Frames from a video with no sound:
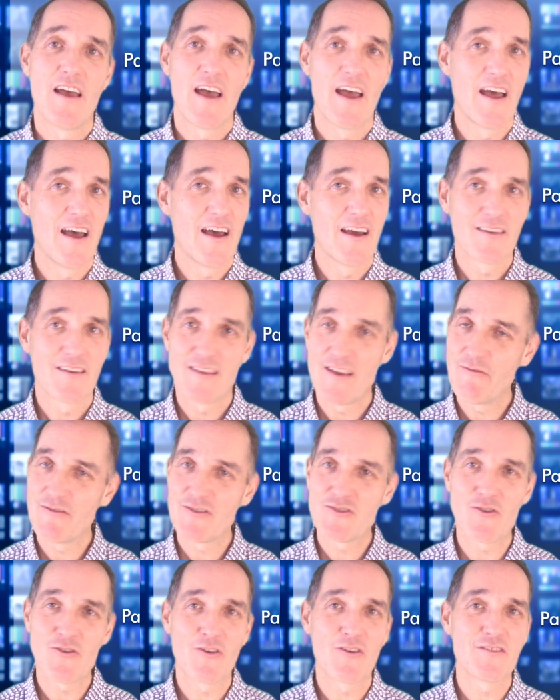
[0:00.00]
Uh, give
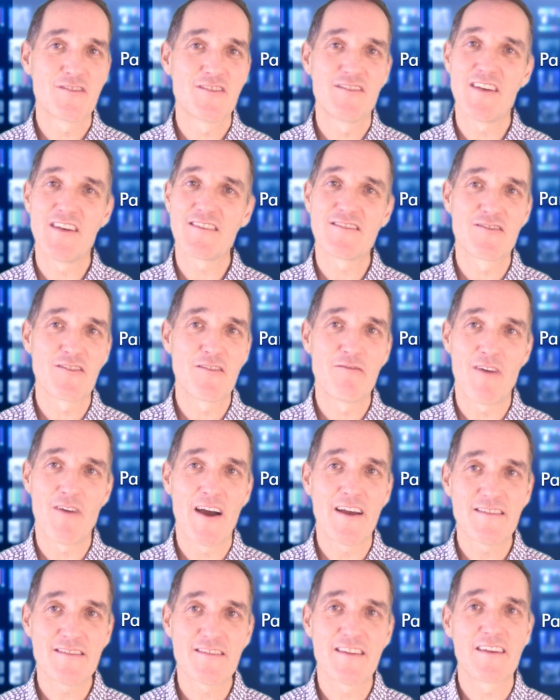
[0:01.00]
us your suggestion and
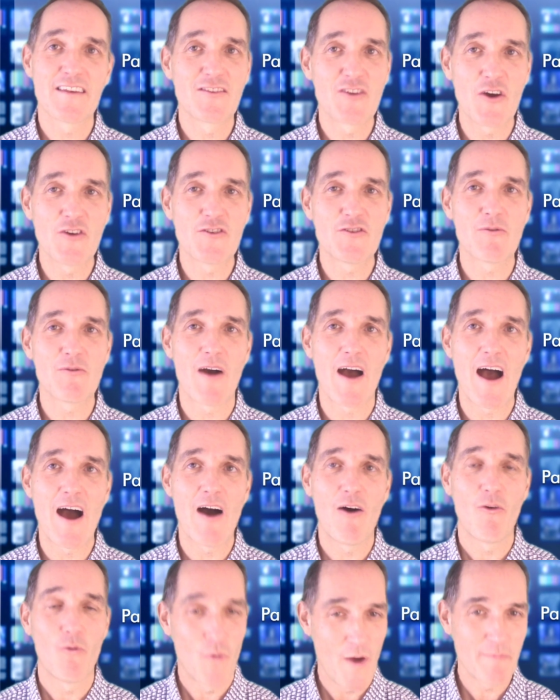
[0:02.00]
advice. Then go to
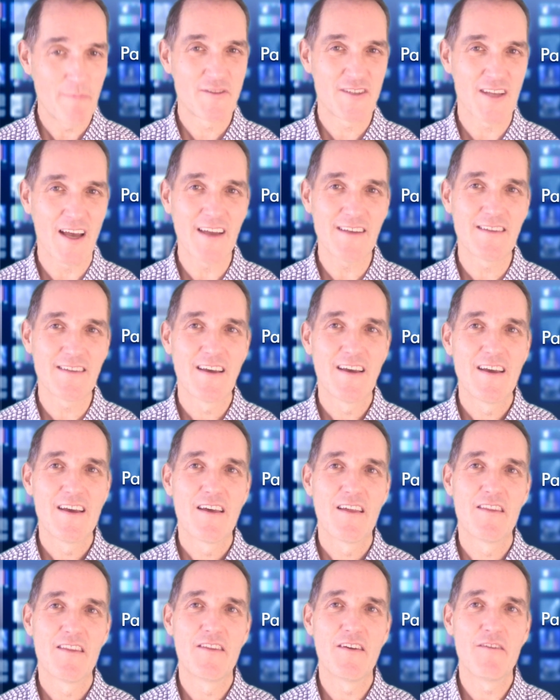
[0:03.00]
our website,
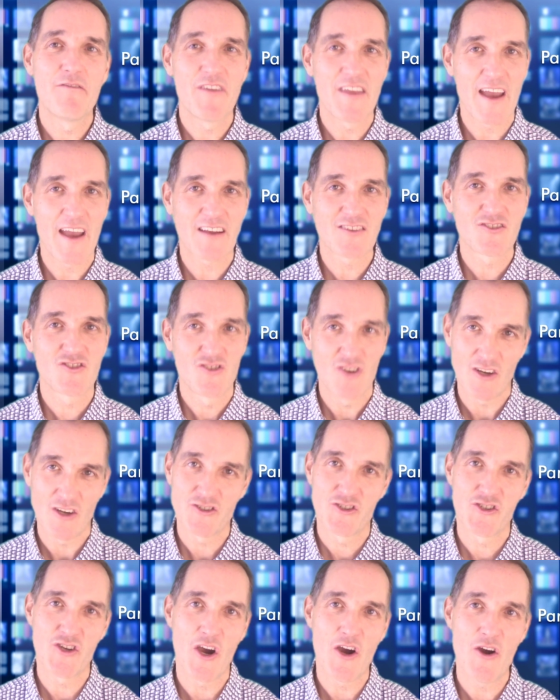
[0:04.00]

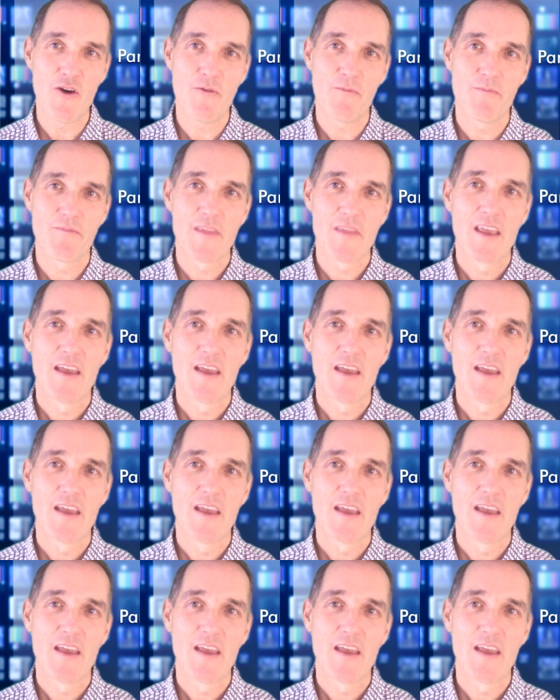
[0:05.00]
thevx.show.